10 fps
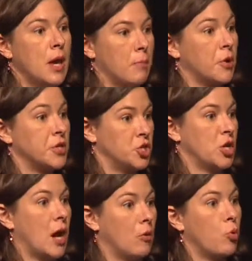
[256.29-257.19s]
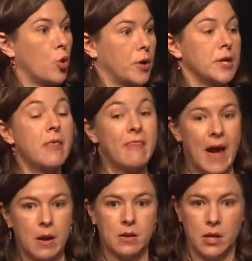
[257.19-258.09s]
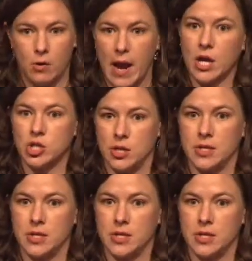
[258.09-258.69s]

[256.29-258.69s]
and partition how important that interaction